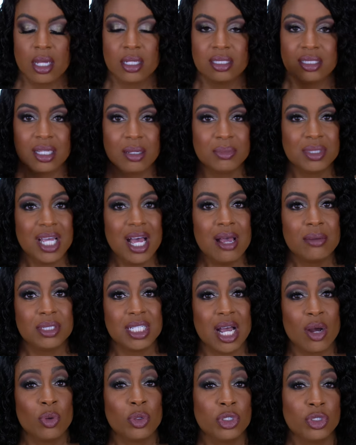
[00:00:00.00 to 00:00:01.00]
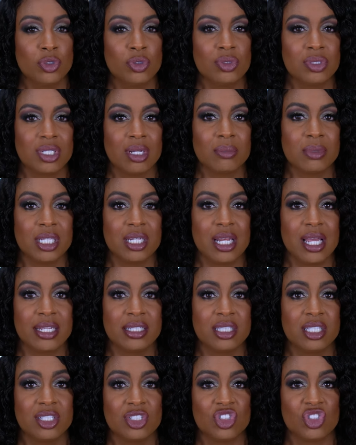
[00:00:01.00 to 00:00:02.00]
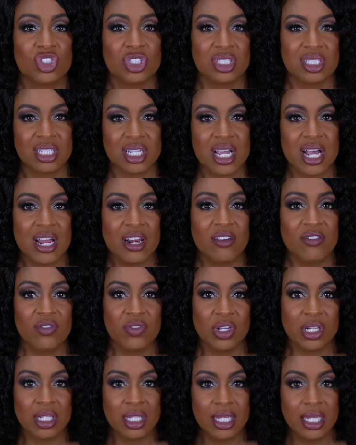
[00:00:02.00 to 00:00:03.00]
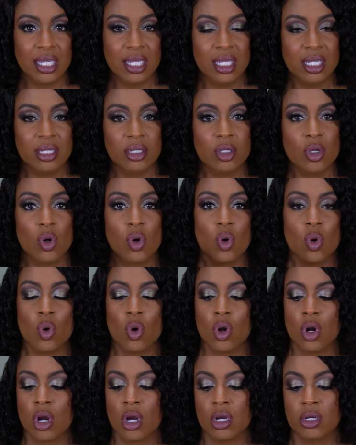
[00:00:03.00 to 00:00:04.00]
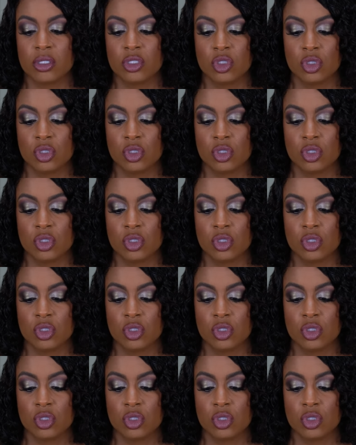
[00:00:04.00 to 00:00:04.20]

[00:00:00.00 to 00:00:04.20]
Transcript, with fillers: sometimes I will use something like this just to kind of fill in or